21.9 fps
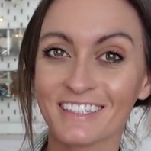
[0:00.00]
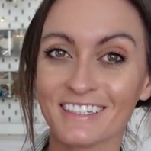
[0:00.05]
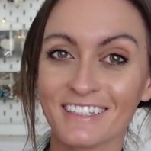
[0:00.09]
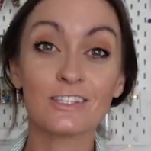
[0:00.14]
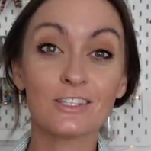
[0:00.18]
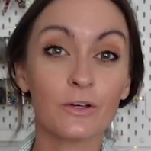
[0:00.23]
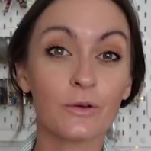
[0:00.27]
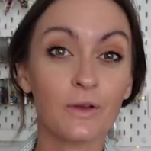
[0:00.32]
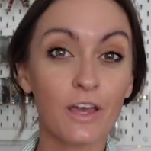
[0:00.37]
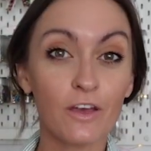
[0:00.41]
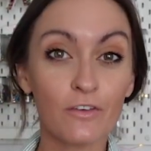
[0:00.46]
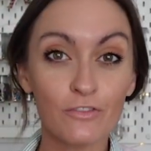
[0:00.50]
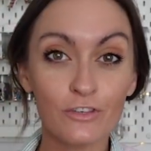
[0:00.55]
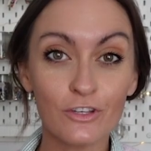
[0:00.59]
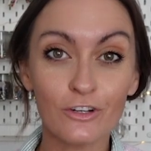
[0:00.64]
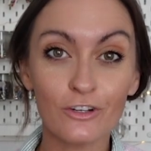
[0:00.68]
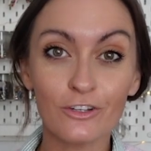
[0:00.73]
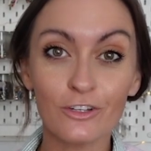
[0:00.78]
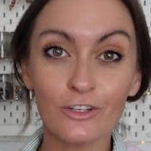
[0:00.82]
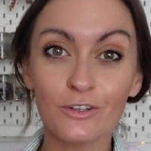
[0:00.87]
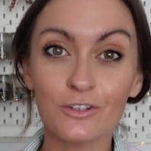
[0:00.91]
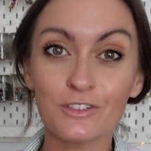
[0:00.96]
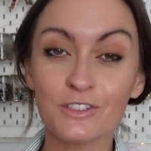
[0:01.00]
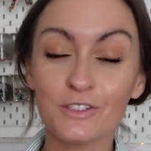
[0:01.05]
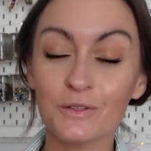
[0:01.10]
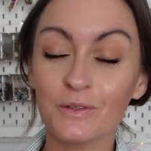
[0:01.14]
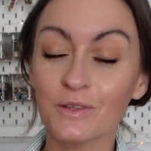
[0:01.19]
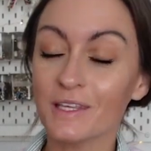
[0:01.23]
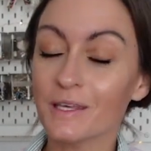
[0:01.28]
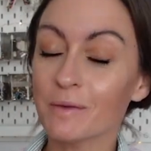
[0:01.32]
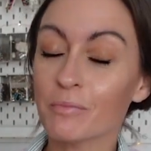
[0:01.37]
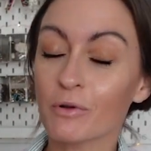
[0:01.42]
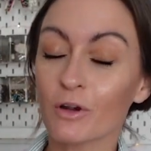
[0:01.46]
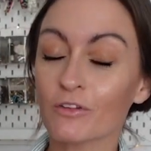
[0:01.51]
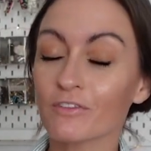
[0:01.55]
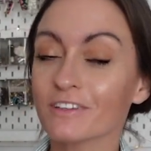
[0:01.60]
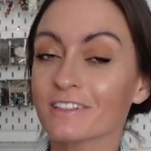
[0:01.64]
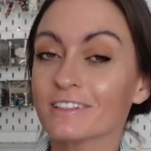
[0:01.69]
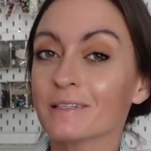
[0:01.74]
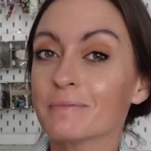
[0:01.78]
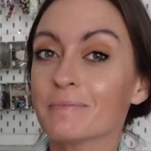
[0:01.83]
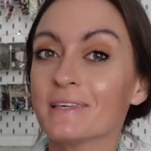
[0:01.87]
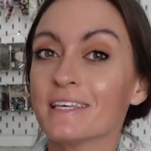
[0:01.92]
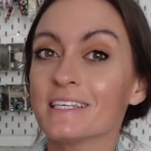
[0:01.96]
So if you're new to the
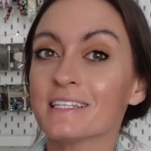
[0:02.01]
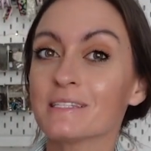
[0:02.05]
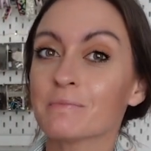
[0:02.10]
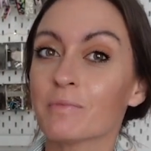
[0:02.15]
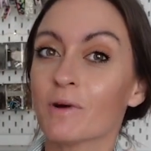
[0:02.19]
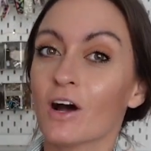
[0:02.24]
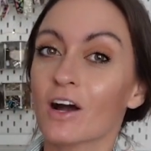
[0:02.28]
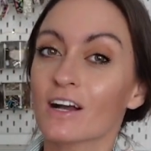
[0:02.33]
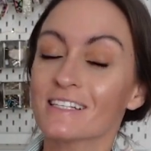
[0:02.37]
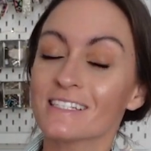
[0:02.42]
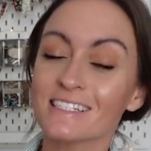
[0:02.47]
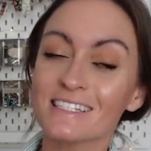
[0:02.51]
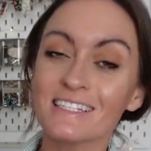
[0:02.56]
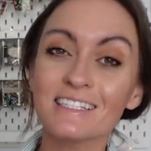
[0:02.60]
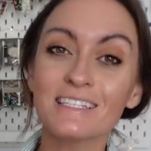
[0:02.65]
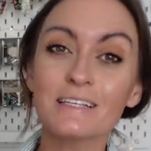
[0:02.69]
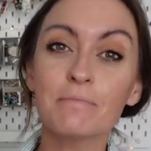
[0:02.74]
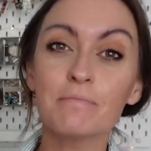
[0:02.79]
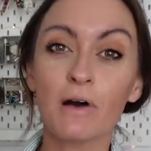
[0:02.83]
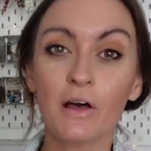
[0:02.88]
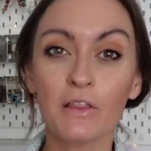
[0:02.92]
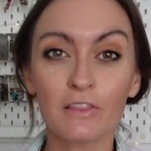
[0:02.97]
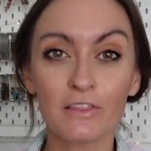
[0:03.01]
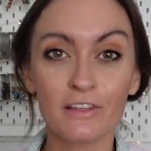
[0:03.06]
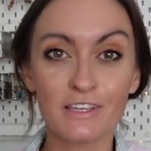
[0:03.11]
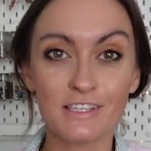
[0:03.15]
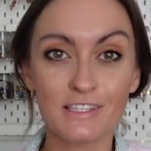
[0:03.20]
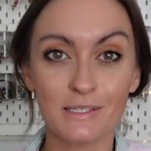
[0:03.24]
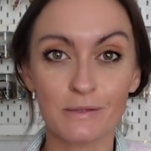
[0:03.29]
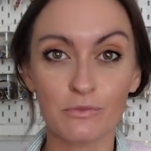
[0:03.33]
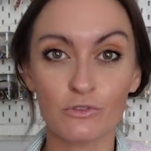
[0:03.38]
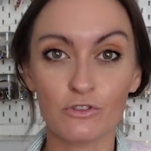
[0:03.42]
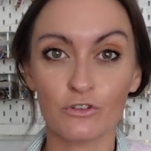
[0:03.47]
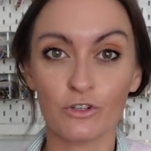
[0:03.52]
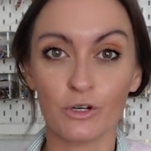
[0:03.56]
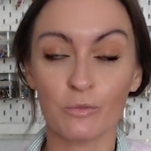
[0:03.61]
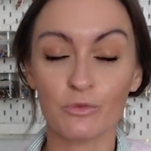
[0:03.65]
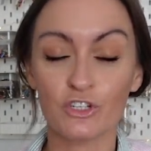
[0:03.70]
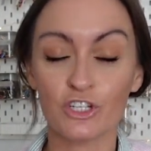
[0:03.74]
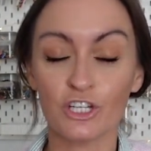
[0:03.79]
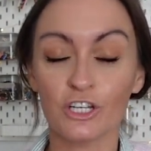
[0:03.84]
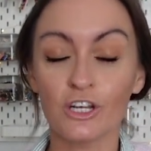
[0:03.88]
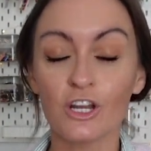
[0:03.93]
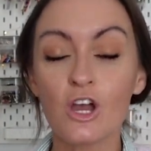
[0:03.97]
Perfectly Pieced Box, this is a monthly
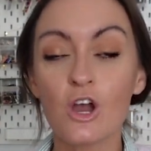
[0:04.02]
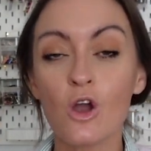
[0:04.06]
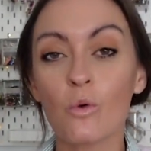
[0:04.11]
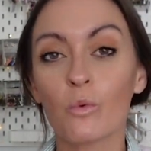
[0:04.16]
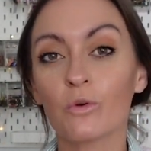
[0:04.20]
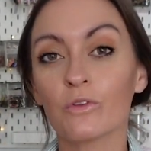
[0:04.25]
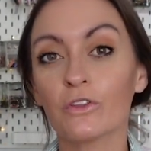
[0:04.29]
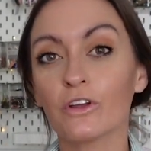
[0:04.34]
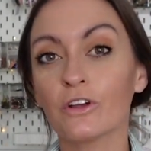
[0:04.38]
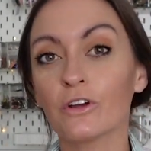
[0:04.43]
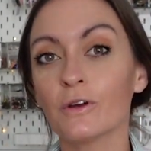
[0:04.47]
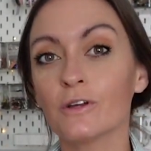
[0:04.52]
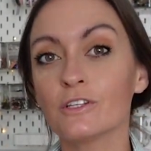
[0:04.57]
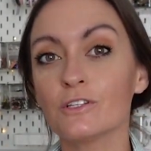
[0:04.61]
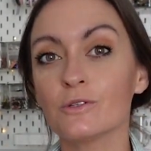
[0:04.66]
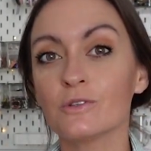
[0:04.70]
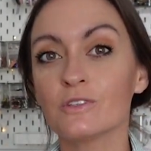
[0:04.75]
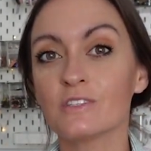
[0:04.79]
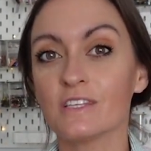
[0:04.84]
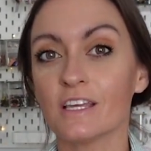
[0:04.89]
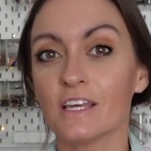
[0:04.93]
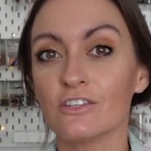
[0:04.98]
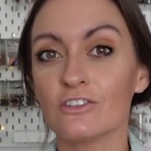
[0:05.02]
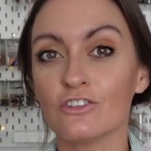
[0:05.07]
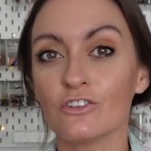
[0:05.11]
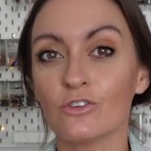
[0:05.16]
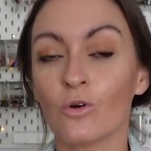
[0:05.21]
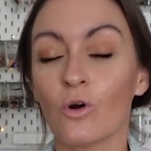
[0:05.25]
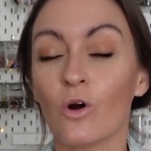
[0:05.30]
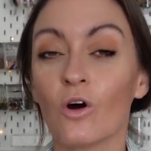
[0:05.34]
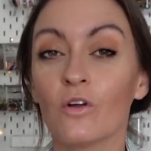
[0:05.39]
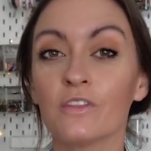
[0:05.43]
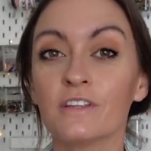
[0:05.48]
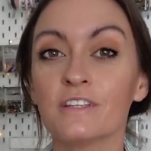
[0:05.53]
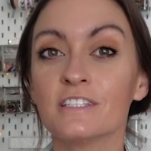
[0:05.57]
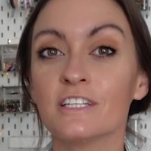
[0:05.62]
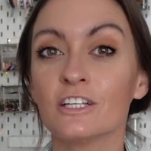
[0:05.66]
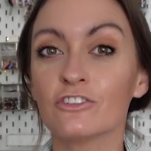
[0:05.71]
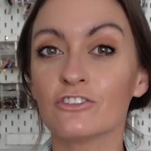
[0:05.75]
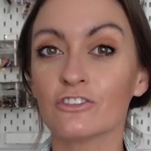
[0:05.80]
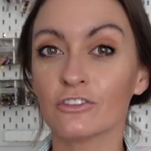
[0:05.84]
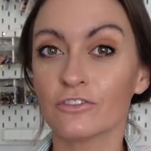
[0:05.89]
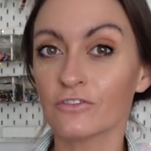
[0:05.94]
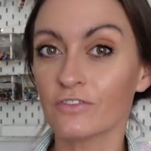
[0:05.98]
subscription where they're going to send you all the
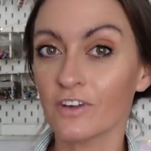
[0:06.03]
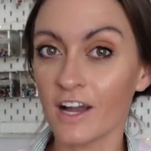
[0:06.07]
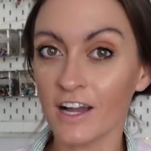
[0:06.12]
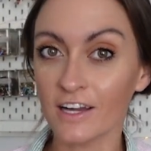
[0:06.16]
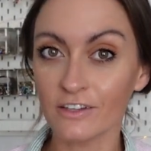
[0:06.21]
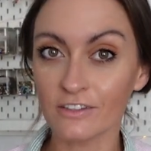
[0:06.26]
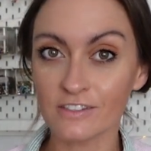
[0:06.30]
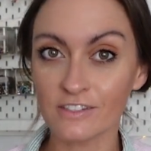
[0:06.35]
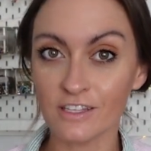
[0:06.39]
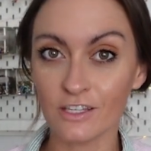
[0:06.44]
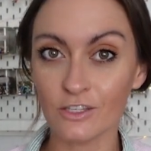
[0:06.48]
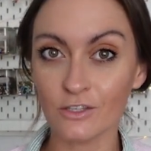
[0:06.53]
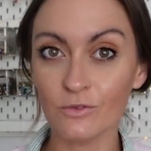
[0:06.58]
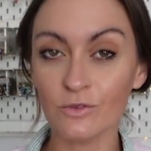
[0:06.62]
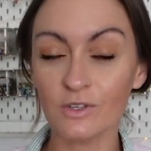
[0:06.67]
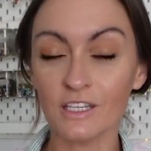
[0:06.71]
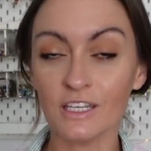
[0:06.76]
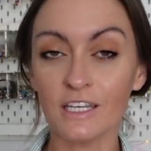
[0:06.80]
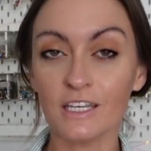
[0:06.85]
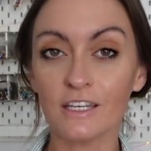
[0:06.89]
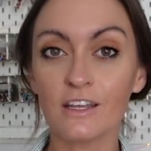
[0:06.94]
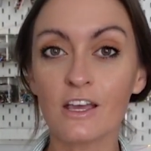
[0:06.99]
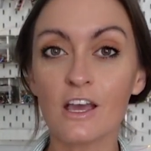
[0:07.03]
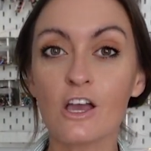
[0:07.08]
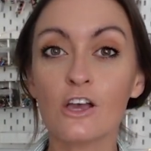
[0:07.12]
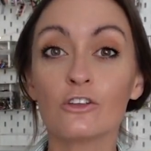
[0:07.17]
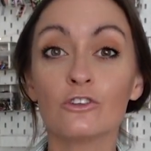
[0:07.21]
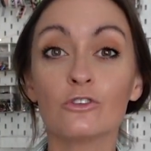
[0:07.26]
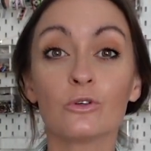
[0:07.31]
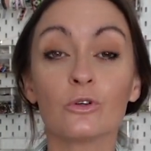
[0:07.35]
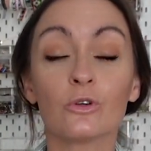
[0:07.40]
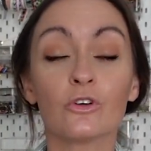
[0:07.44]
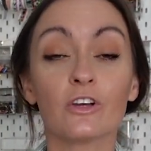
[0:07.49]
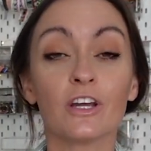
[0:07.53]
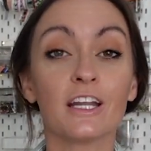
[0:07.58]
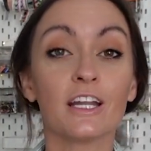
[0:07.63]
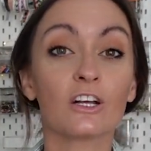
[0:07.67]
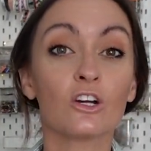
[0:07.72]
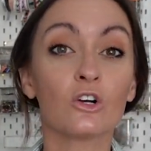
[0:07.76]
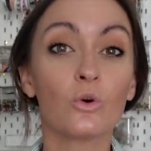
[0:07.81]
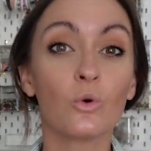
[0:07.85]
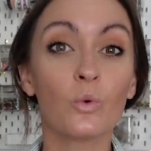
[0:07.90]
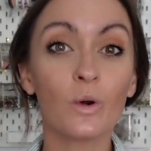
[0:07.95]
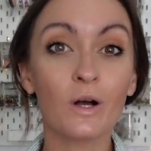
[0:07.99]
digital files that you need to create a
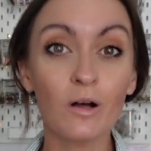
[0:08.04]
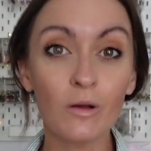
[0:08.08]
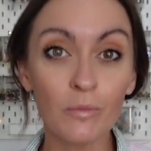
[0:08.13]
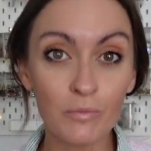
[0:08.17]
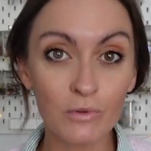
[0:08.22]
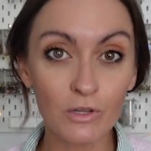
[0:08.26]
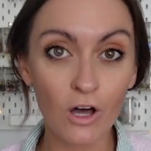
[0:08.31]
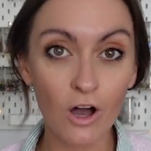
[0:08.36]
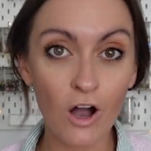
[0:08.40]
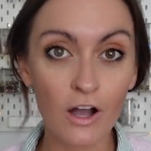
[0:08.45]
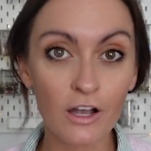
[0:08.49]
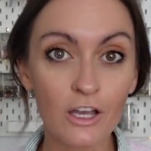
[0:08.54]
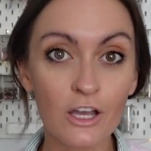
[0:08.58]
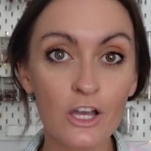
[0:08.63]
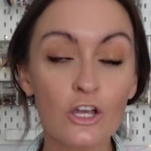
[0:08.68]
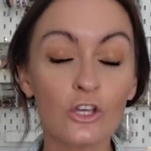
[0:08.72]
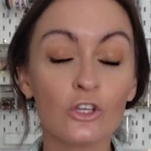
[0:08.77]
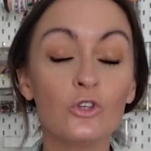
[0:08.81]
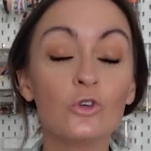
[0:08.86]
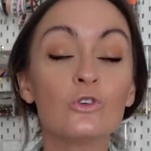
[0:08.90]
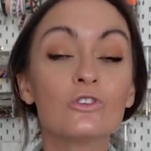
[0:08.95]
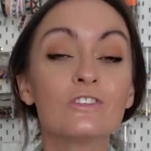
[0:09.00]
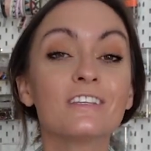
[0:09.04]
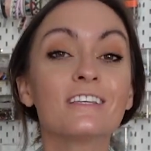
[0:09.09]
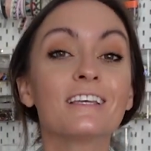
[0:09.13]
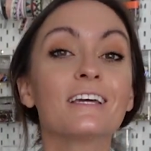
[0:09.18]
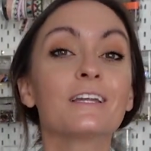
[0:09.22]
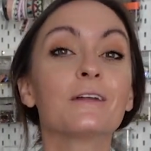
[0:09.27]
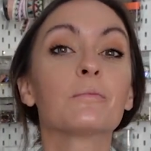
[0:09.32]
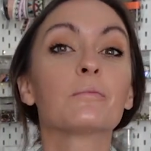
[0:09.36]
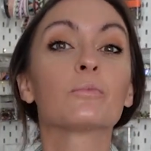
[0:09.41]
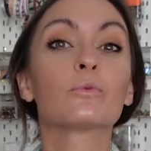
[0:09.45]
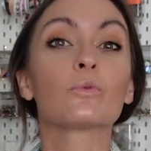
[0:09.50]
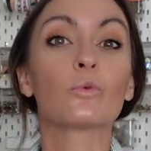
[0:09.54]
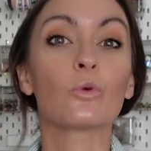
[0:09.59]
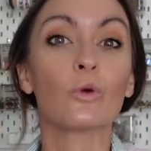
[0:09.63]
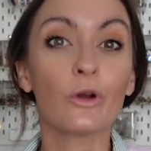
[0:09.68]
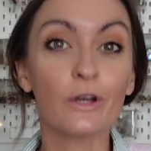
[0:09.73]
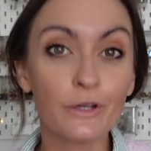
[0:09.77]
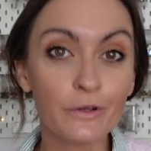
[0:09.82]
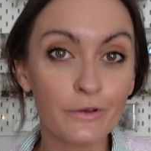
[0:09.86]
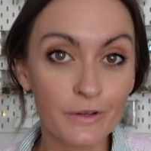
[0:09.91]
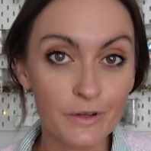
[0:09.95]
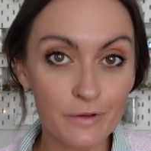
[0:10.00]
quilt block using an
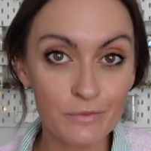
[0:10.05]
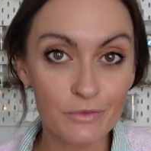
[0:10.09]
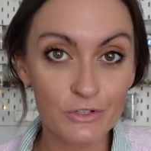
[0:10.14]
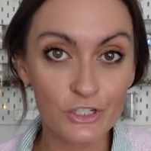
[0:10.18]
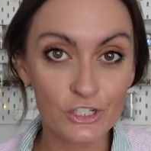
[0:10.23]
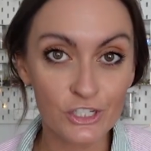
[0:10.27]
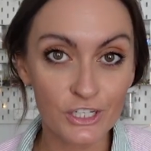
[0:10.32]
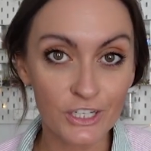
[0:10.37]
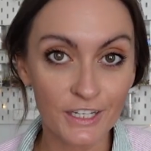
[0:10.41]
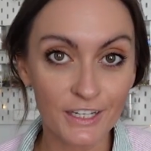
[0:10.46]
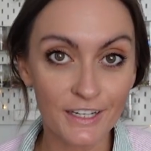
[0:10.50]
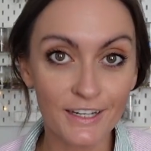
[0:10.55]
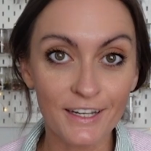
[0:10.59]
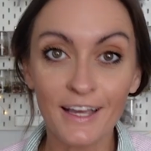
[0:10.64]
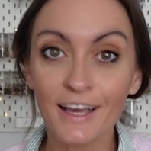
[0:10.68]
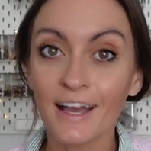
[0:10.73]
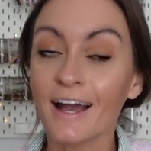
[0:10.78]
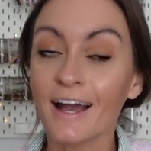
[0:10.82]
embroidery machine.